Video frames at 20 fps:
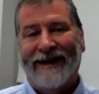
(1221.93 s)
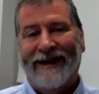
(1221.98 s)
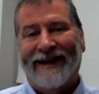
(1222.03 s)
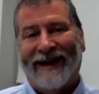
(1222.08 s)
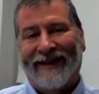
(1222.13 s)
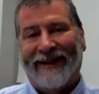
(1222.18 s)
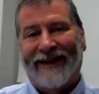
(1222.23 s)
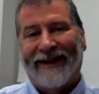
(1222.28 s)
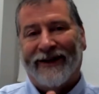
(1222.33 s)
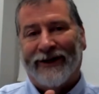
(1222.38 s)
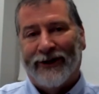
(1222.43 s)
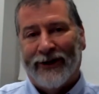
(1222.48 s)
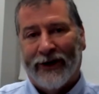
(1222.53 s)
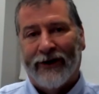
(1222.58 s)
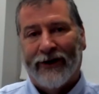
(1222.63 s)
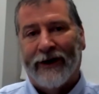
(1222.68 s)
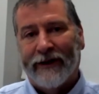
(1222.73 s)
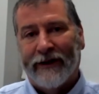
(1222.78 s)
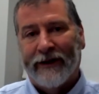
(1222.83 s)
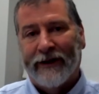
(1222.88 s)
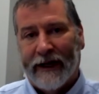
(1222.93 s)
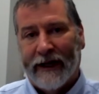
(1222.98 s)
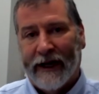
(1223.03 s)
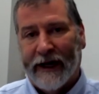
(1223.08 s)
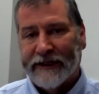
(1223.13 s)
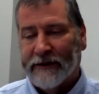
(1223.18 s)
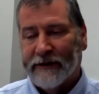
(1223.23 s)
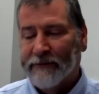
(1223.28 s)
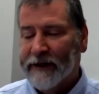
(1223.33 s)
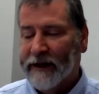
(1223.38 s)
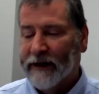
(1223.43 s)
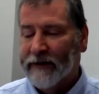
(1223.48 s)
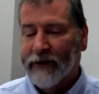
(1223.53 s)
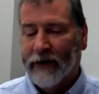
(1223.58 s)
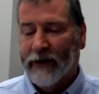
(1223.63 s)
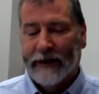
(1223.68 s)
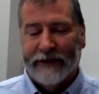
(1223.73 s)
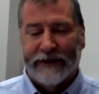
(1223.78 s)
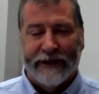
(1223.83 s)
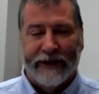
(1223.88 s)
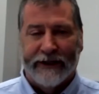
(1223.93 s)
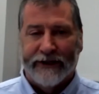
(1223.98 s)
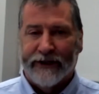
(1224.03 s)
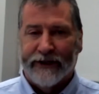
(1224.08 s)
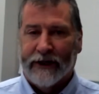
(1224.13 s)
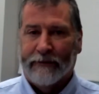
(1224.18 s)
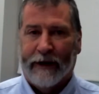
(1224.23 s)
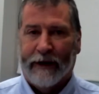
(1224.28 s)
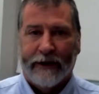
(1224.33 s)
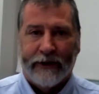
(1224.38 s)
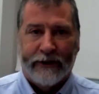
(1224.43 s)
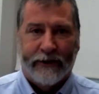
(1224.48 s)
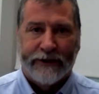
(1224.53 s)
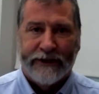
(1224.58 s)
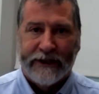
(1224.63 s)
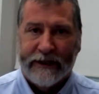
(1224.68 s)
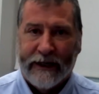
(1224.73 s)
and then during the lesson being very intentional about using